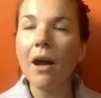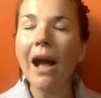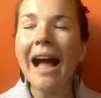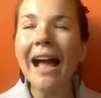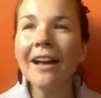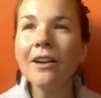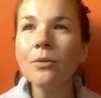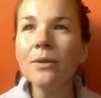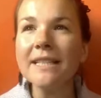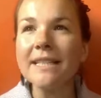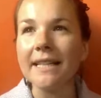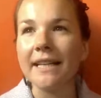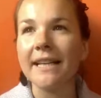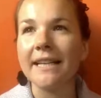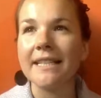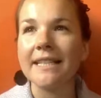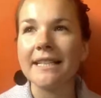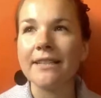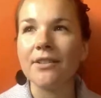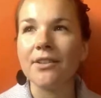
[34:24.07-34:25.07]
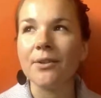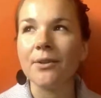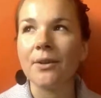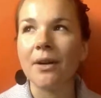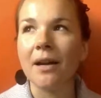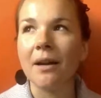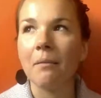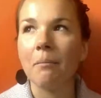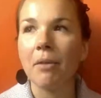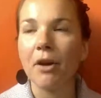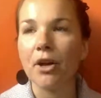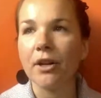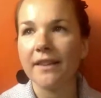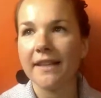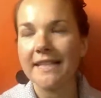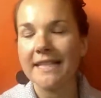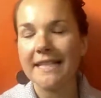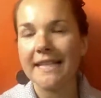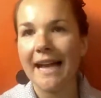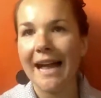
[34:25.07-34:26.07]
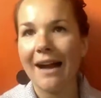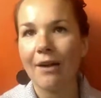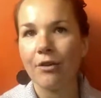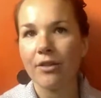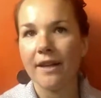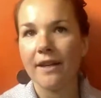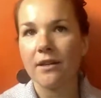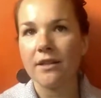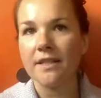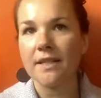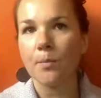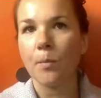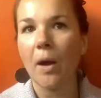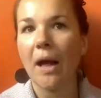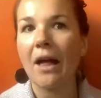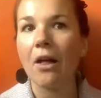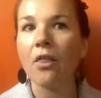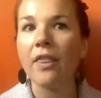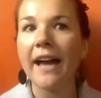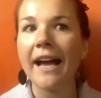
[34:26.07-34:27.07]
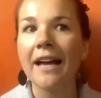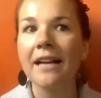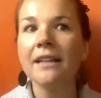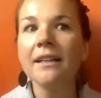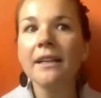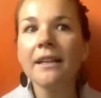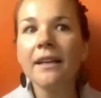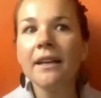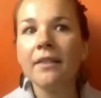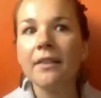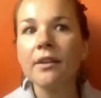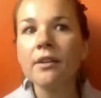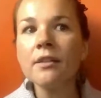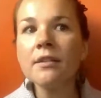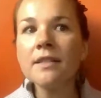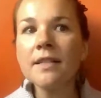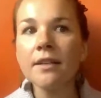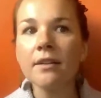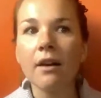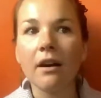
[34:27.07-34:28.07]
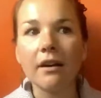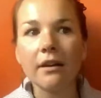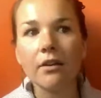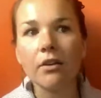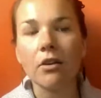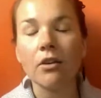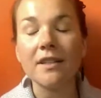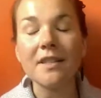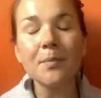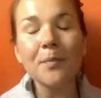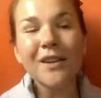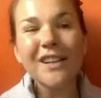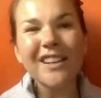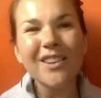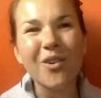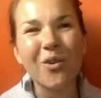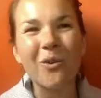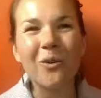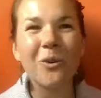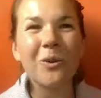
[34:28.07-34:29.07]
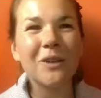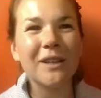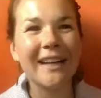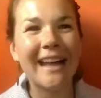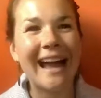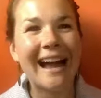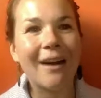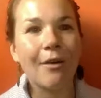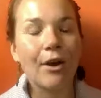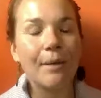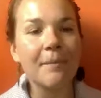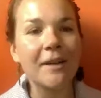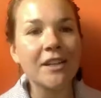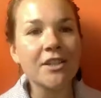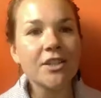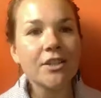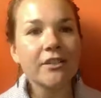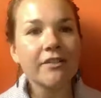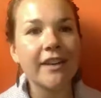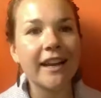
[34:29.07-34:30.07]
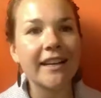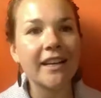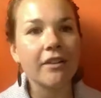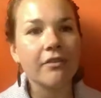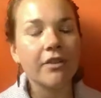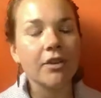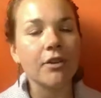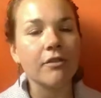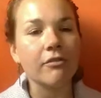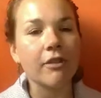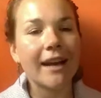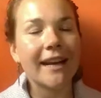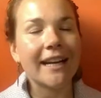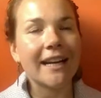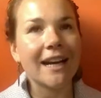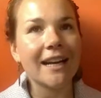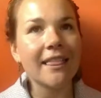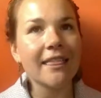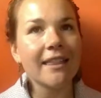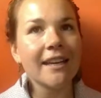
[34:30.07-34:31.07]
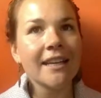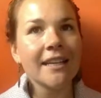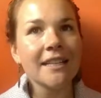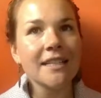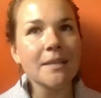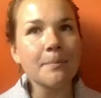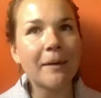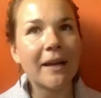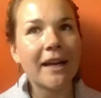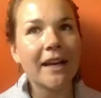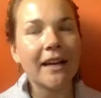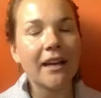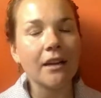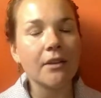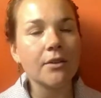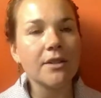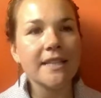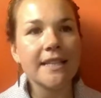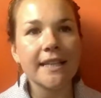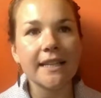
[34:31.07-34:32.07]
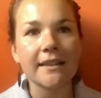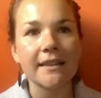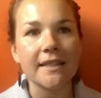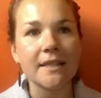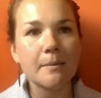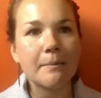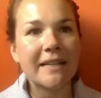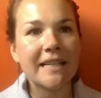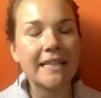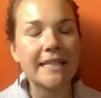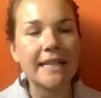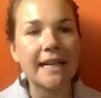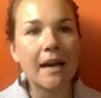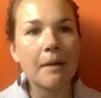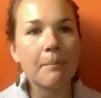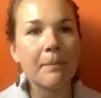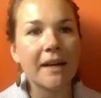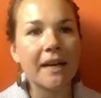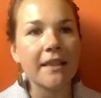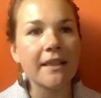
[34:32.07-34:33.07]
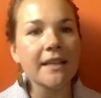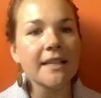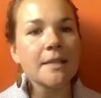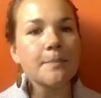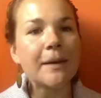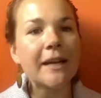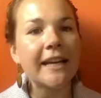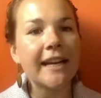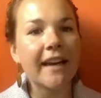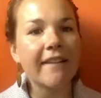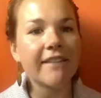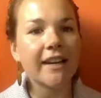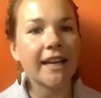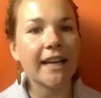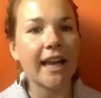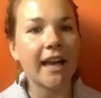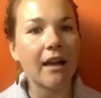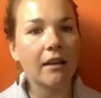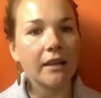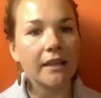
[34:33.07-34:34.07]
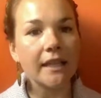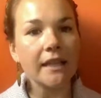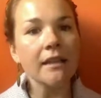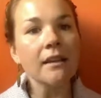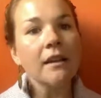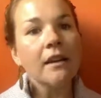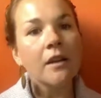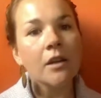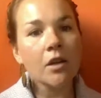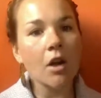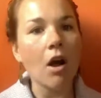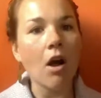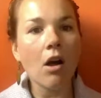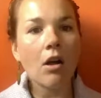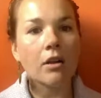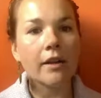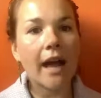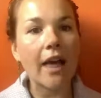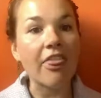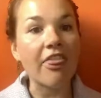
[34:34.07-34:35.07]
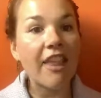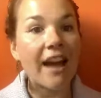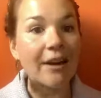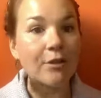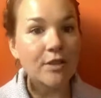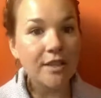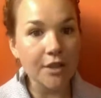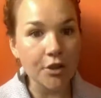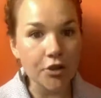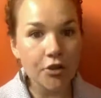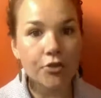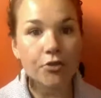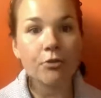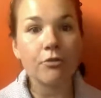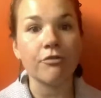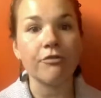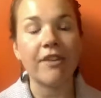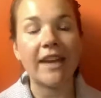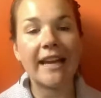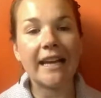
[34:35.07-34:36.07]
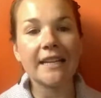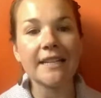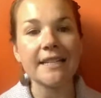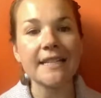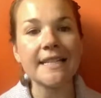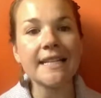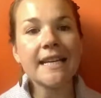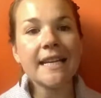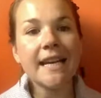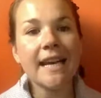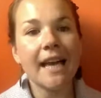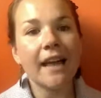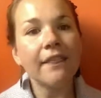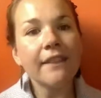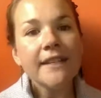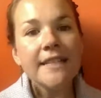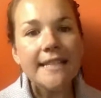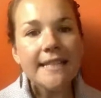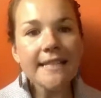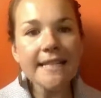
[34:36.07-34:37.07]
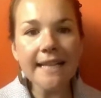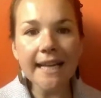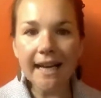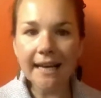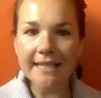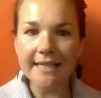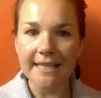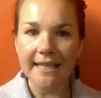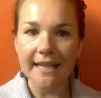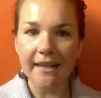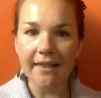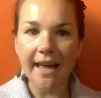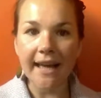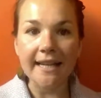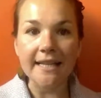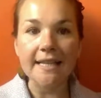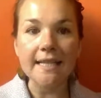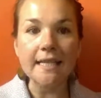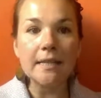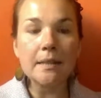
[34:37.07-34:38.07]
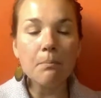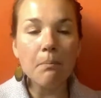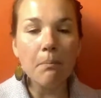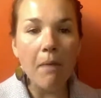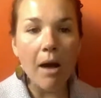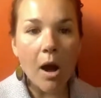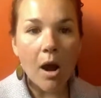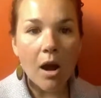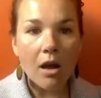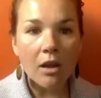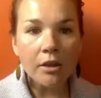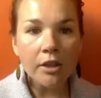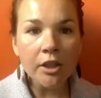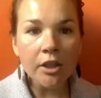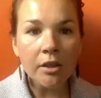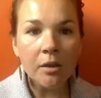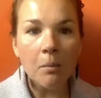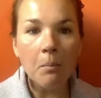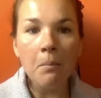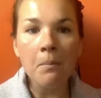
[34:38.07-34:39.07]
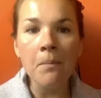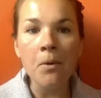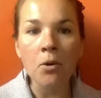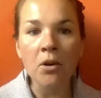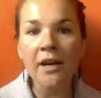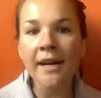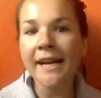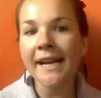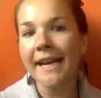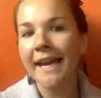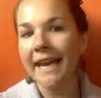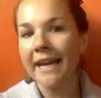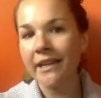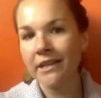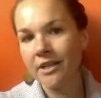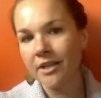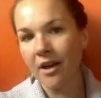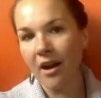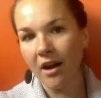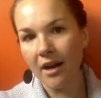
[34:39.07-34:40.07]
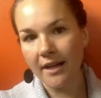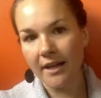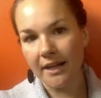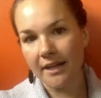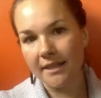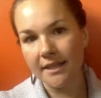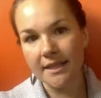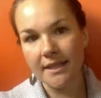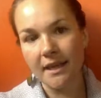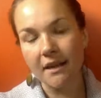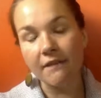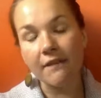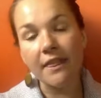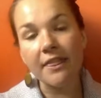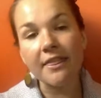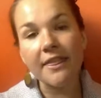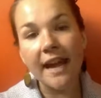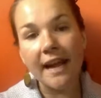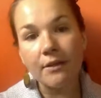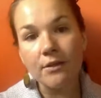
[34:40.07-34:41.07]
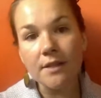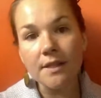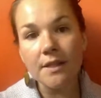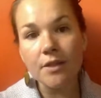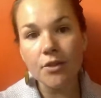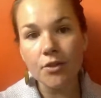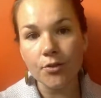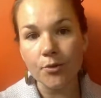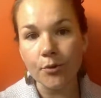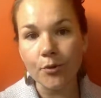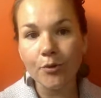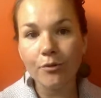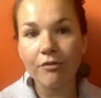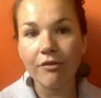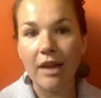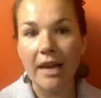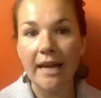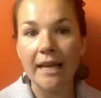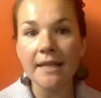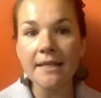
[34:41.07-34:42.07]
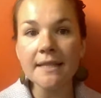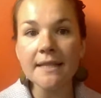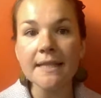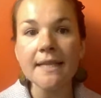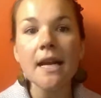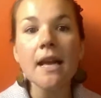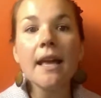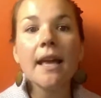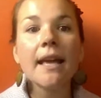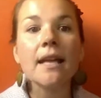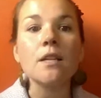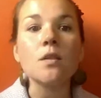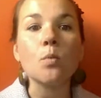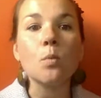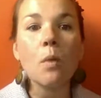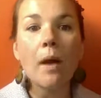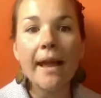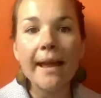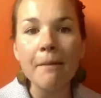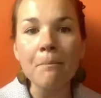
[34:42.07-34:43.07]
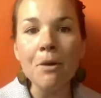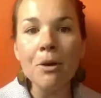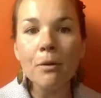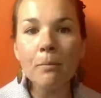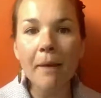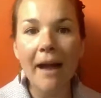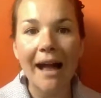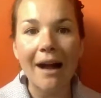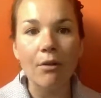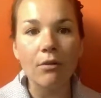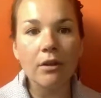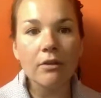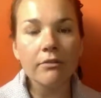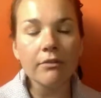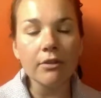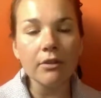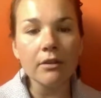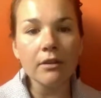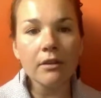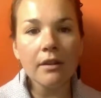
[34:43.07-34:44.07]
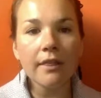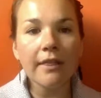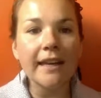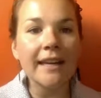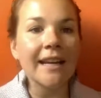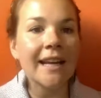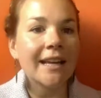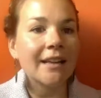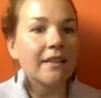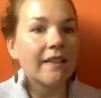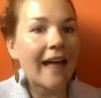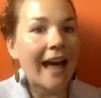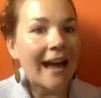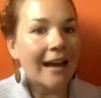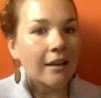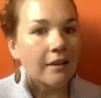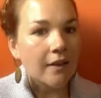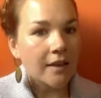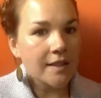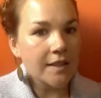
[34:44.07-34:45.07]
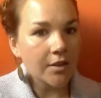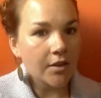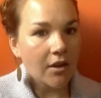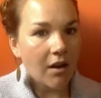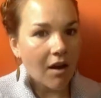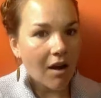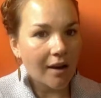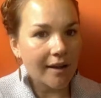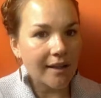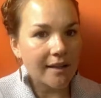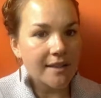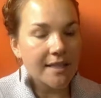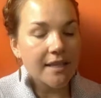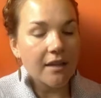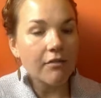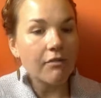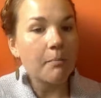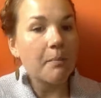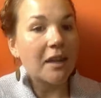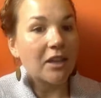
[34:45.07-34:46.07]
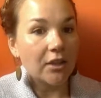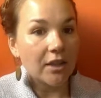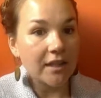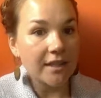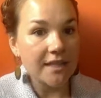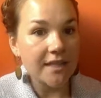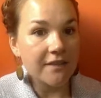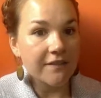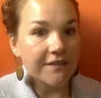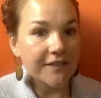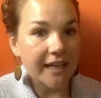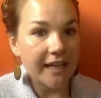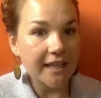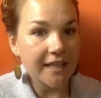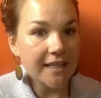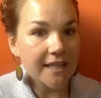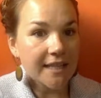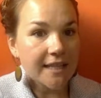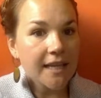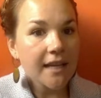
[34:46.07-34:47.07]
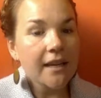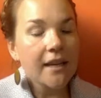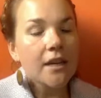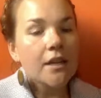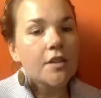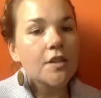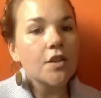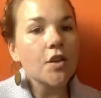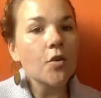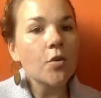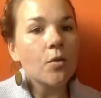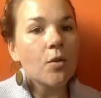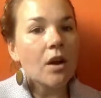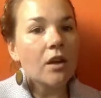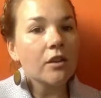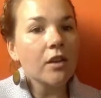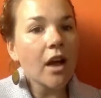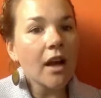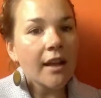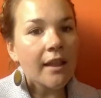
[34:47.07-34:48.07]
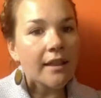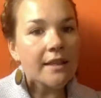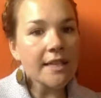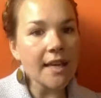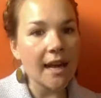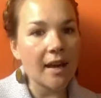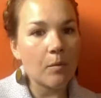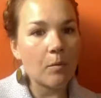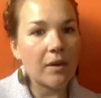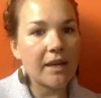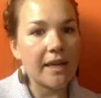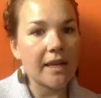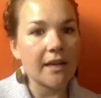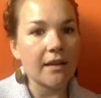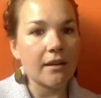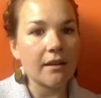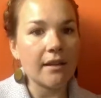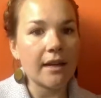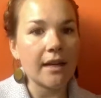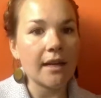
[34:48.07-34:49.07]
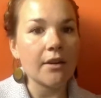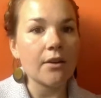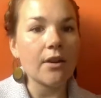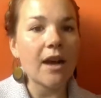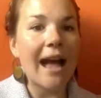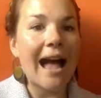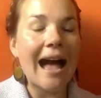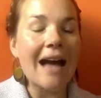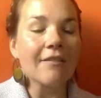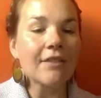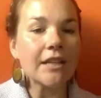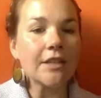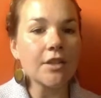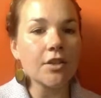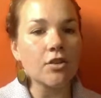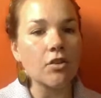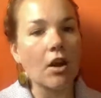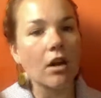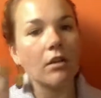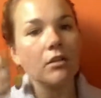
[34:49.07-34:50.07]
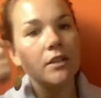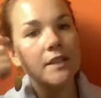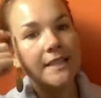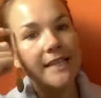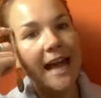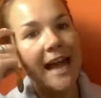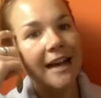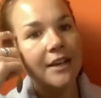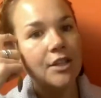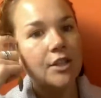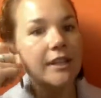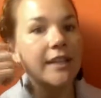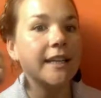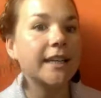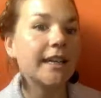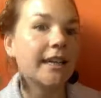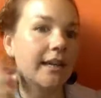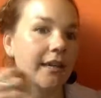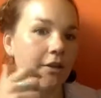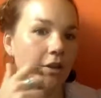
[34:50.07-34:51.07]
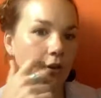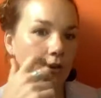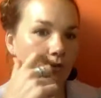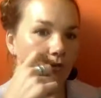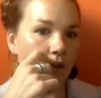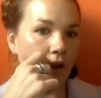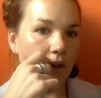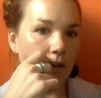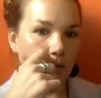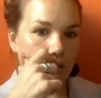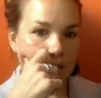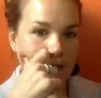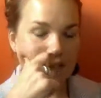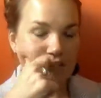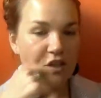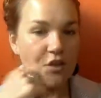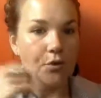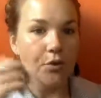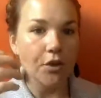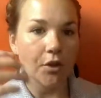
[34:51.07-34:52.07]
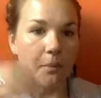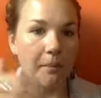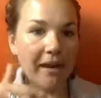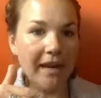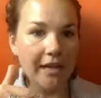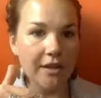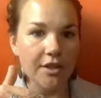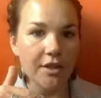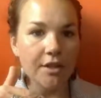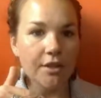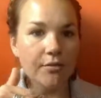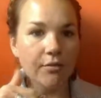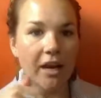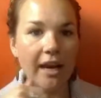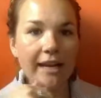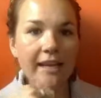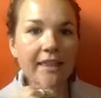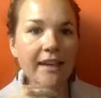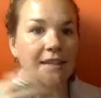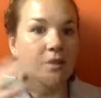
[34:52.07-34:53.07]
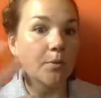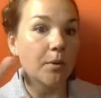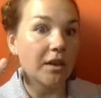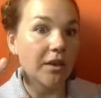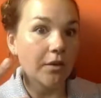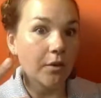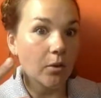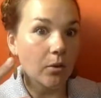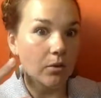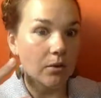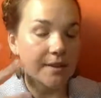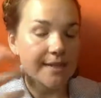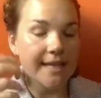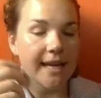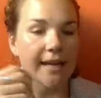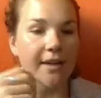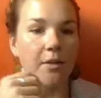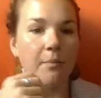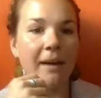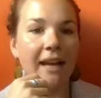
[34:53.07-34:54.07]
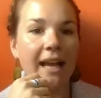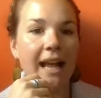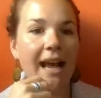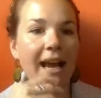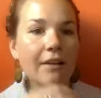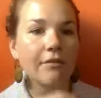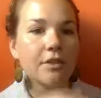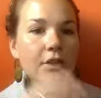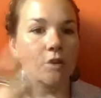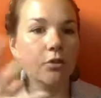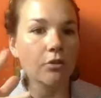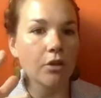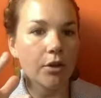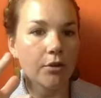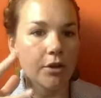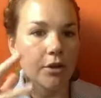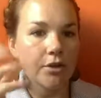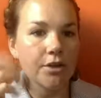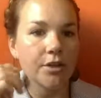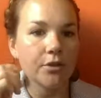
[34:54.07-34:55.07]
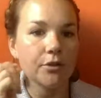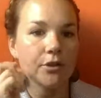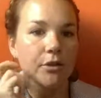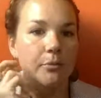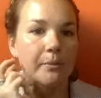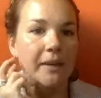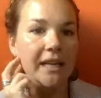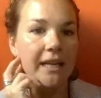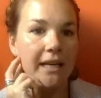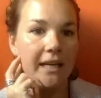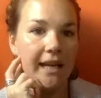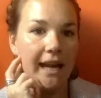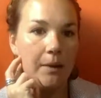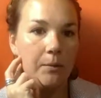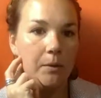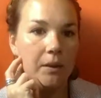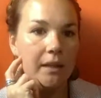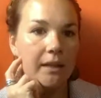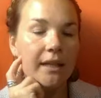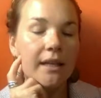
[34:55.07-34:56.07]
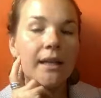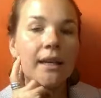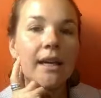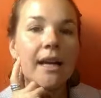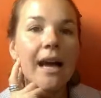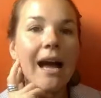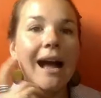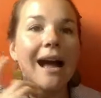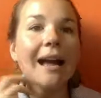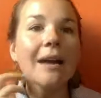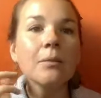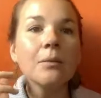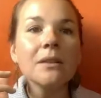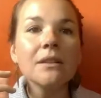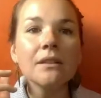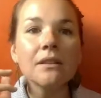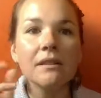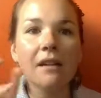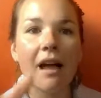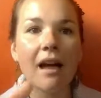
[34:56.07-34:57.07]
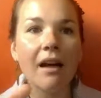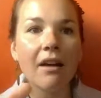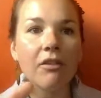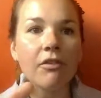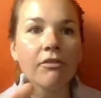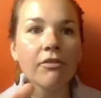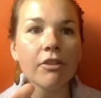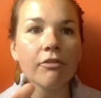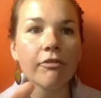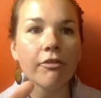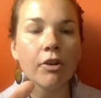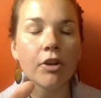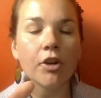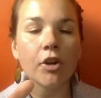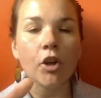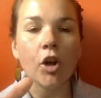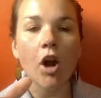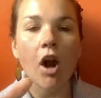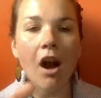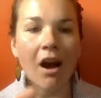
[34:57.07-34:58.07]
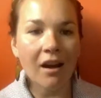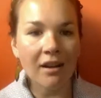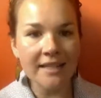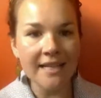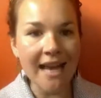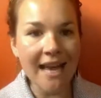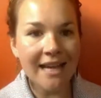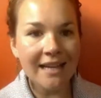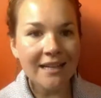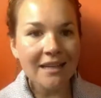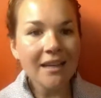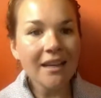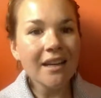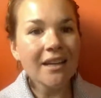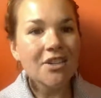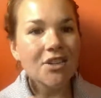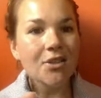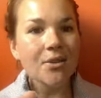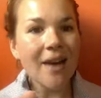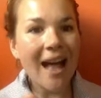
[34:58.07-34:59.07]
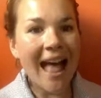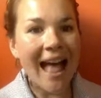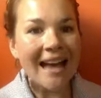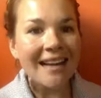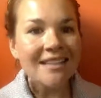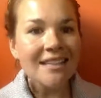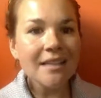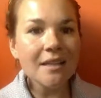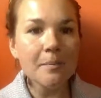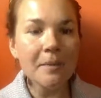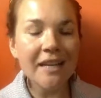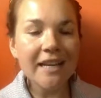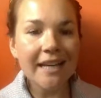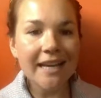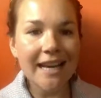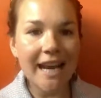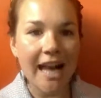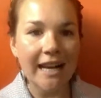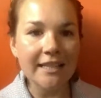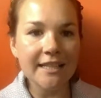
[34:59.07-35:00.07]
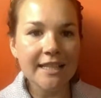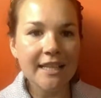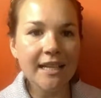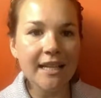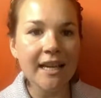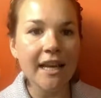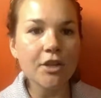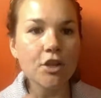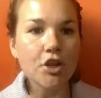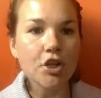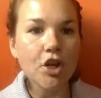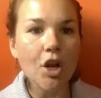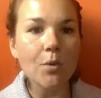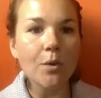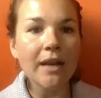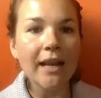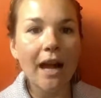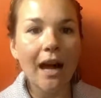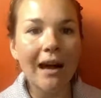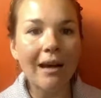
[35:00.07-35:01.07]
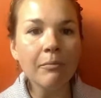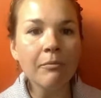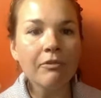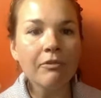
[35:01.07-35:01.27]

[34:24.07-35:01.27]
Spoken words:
I always like to put this out there as well, that there's an article, it's pretty old now, I'm not sure if any of you have read it. I think it's by, I always get this mixed up, but I think it's by Kevin Kelly, called 1,000 True Fans. And this is the idea that a smaller, more engaged audience of 1,000 true fans is way more powerful than a lackluster audience of millions of fans. So a lot of the time we hear that you're having struggles actually getting new followers to your pages, right? That's one of the goals that you might have to grow your social media network. I would love for your content to actually be connecting and showing up